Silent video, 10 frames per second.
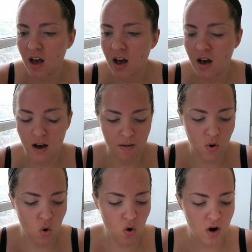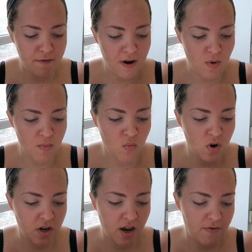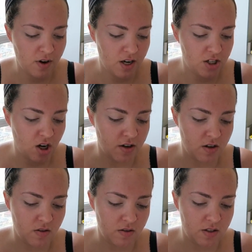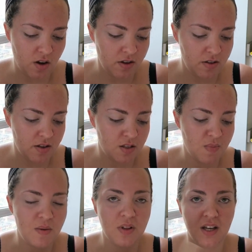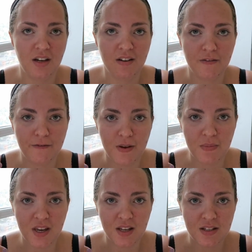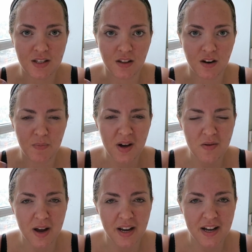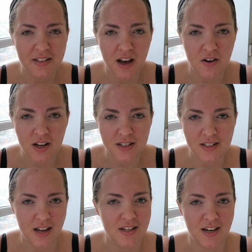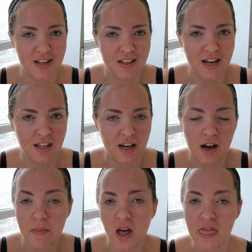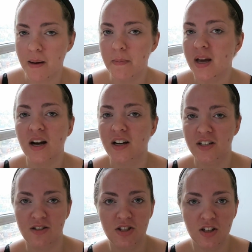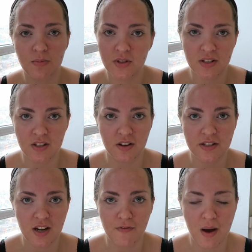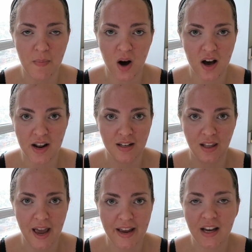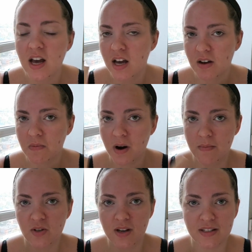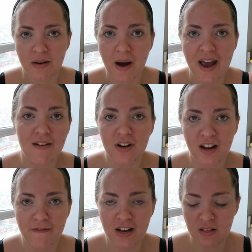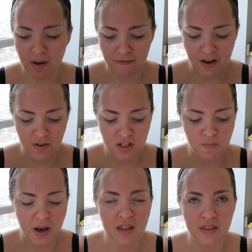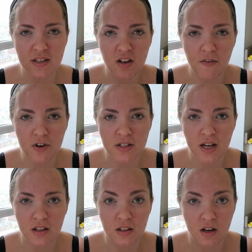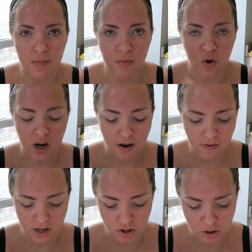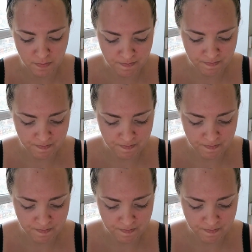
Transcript: Or if I want more coverage, I'll use also this Maybelline Fit Me Concealer. By the way, guys, I don't get sent anything. Like, I'm not that big on YouTube, so this is all stuff I bought and like. What I'm doing is like my everyday face, my favorites, but this offers like a little bit more coverage.